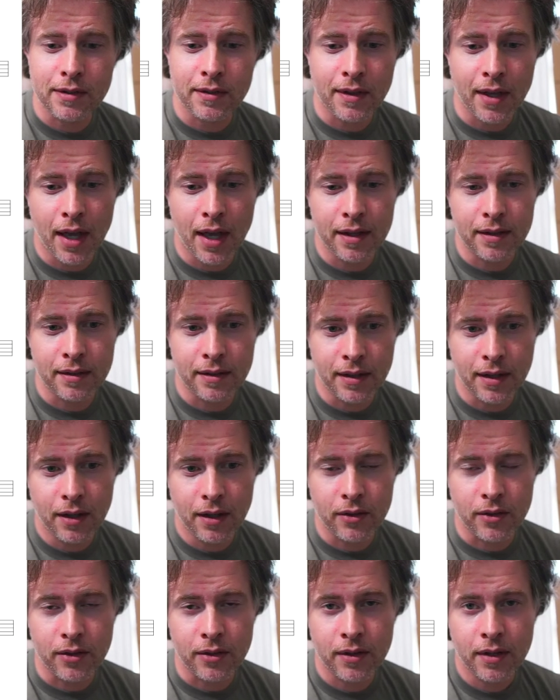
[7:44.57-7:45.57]
that, and the
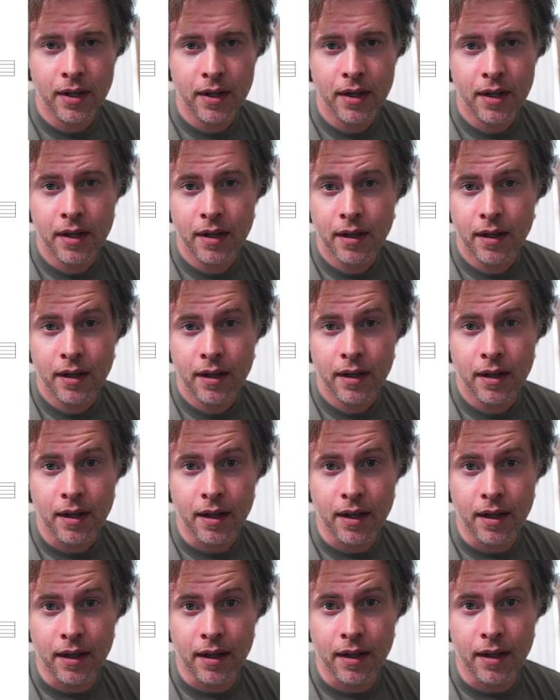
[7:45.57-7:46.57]
other?
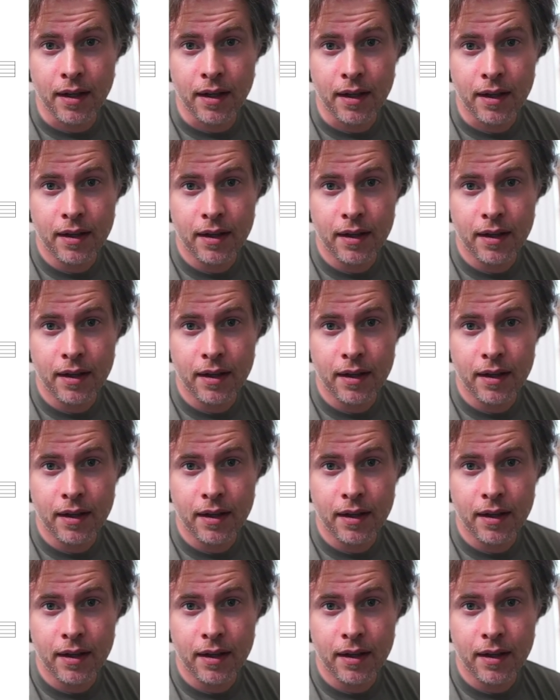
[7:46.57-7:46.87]
I